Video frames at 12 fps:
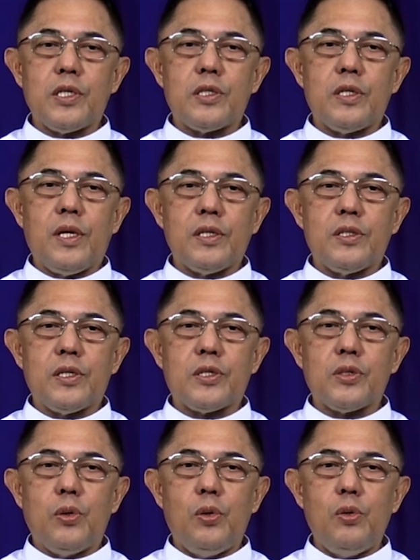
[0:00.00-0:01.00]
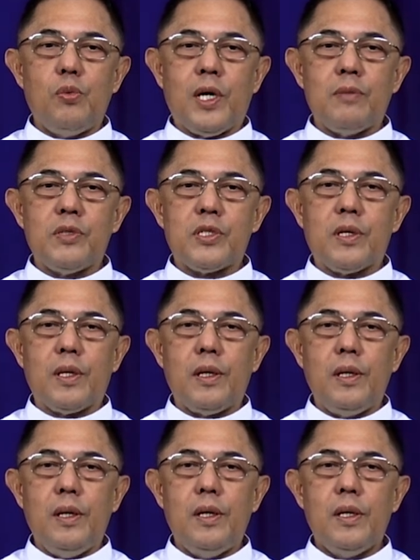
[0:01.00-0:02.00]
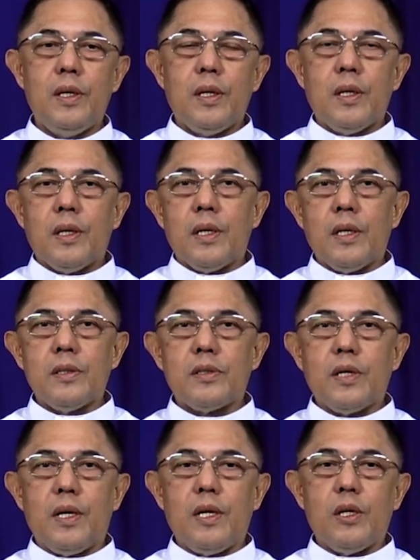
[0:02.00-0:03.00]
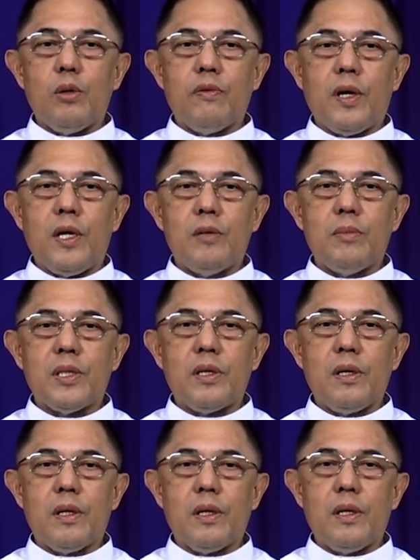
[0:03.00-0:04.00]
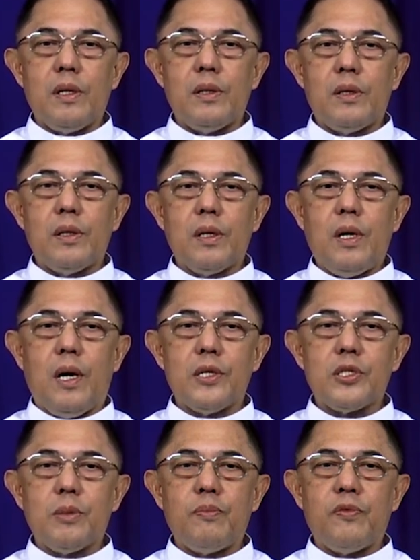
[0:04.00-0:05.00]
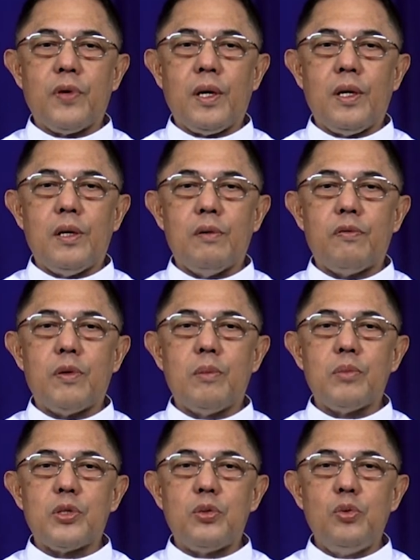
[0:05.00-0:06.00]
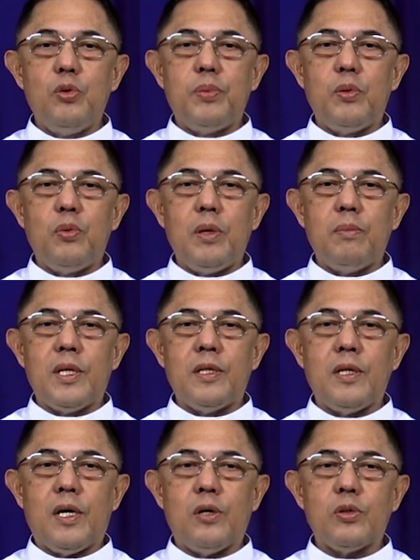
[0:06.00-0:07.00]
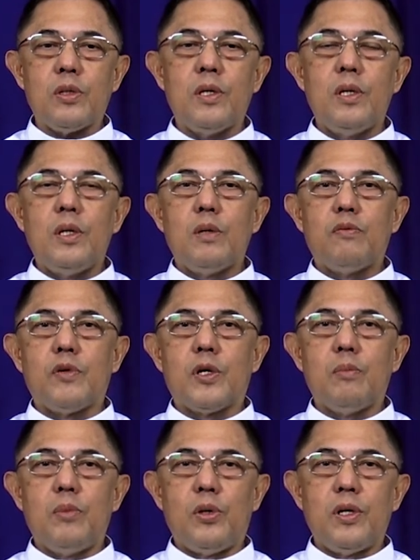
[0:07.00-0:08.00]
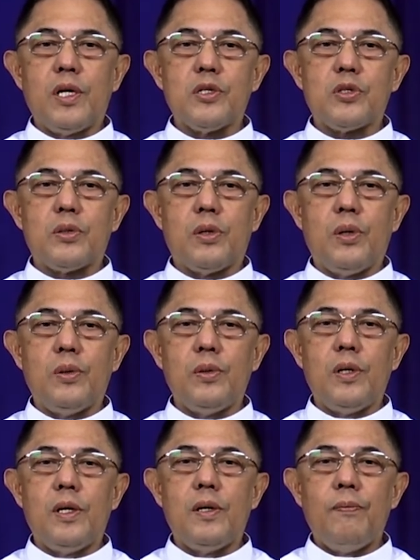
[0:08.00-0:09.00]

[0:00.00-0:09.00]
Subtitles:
is not just old wives' tale and telenovela material or gossip fare from snoopy women out for a morning stroll,